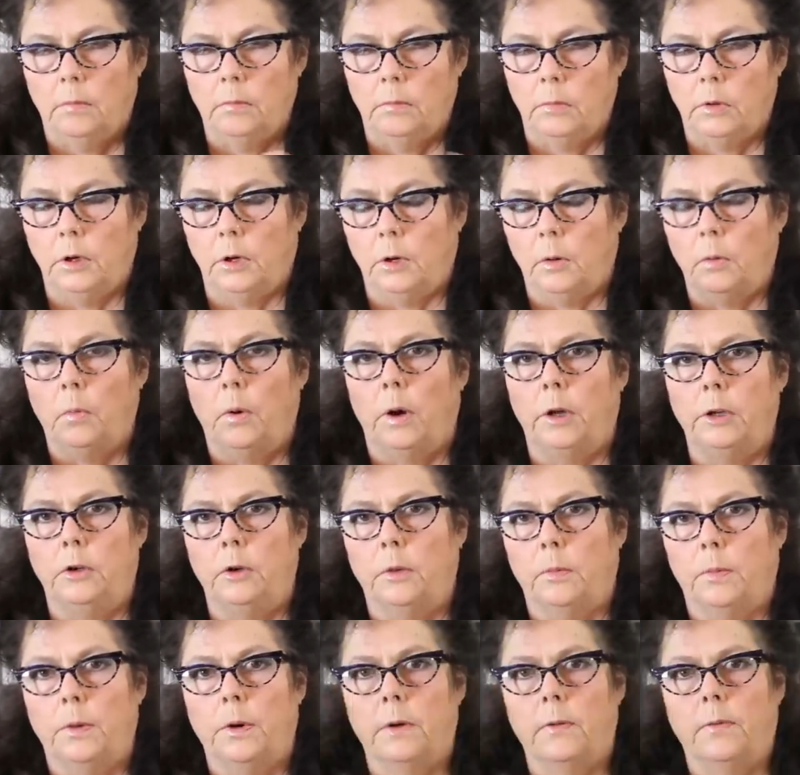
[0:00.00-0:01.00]
you know what
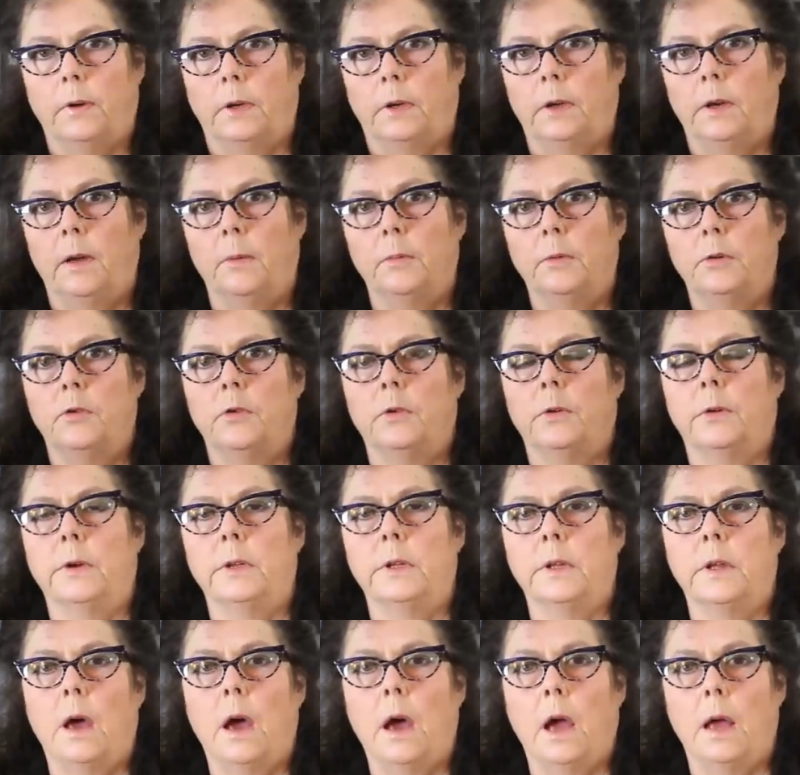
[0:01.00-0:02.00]
your perfect temperature
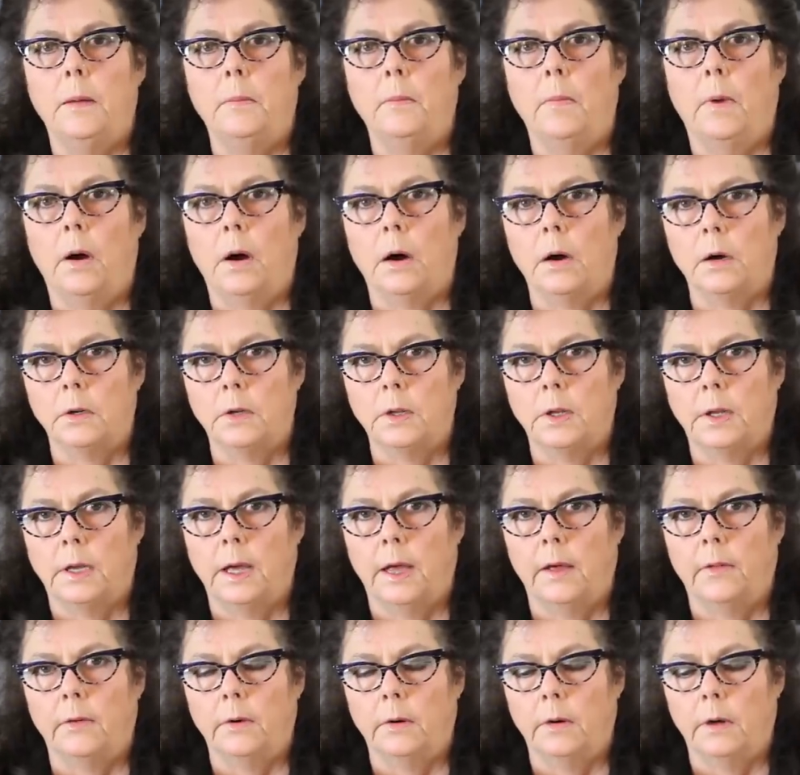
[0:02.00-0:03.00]
and time are
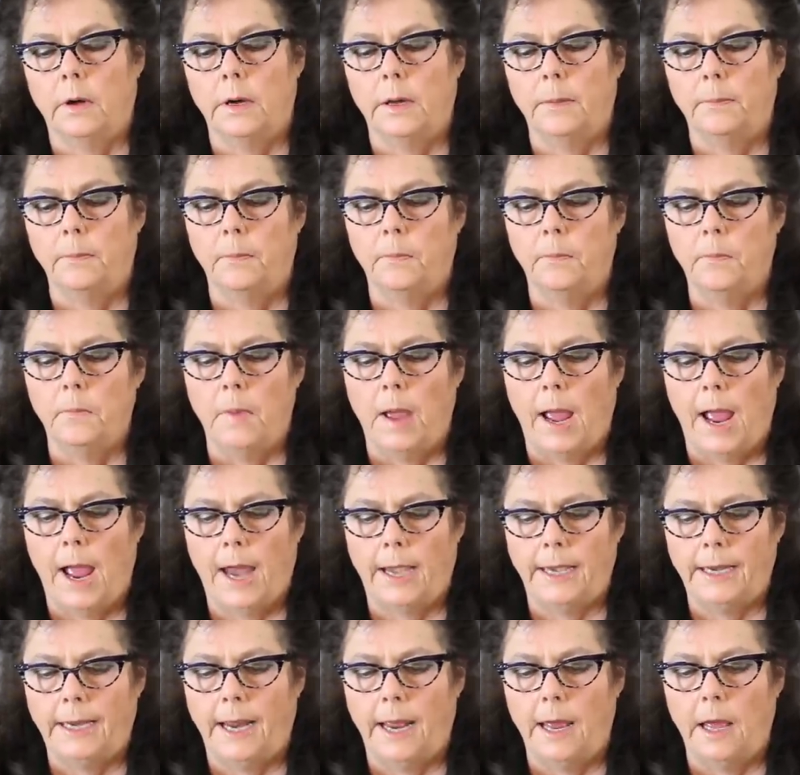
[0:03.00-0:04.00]
together. Um,
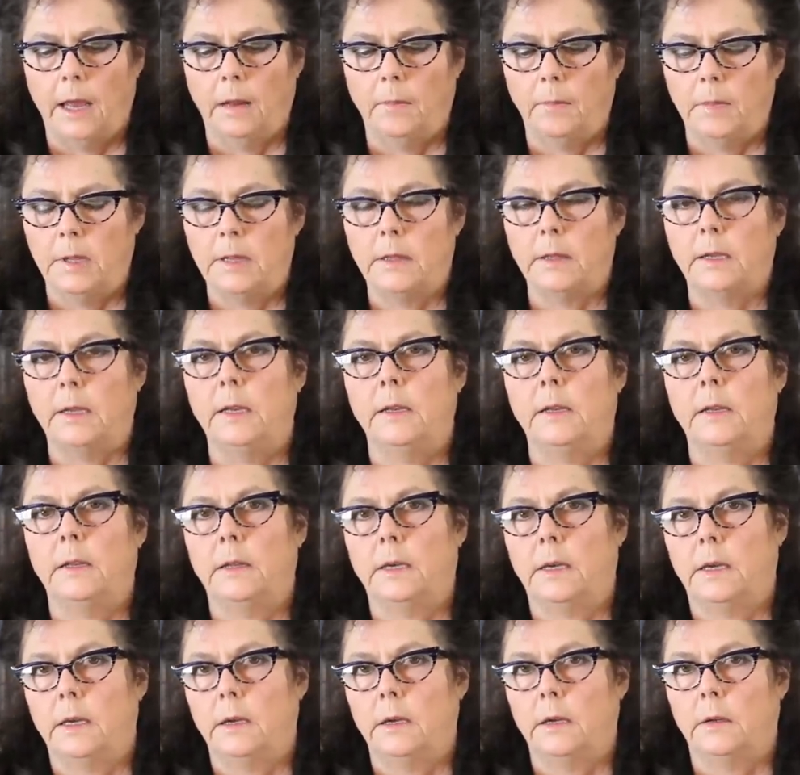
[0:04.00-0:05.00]
adding elements into
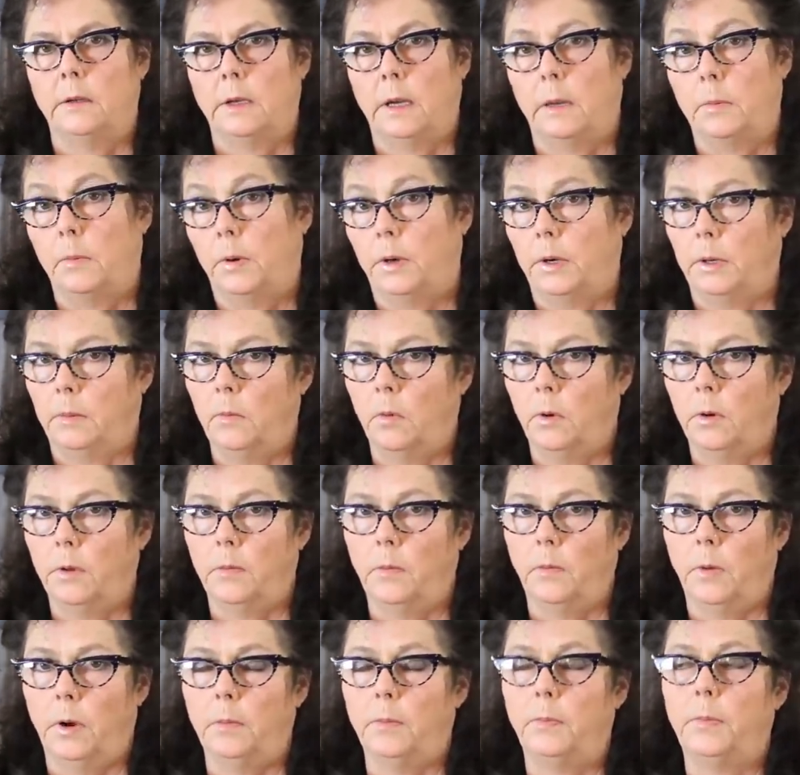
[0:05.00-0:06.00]
the kiln, like putting more
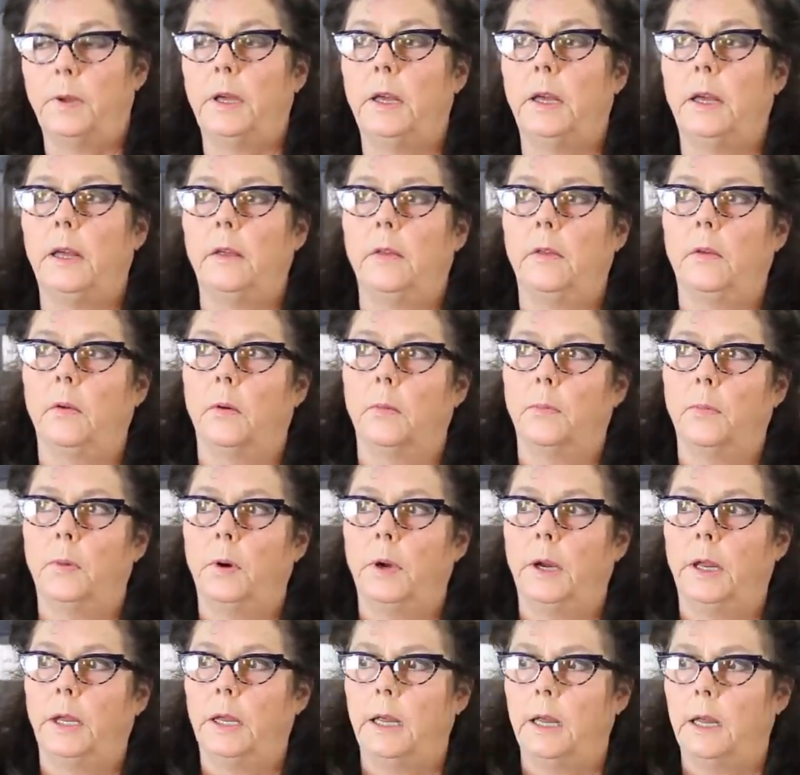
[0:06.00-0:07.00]
than one piece or
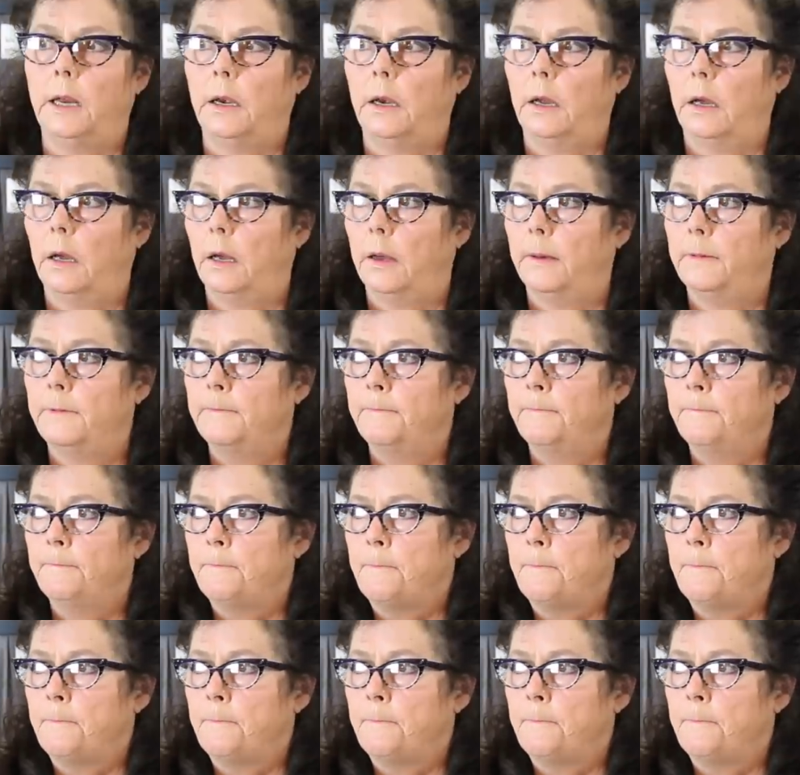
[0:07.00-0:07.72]
putting in a,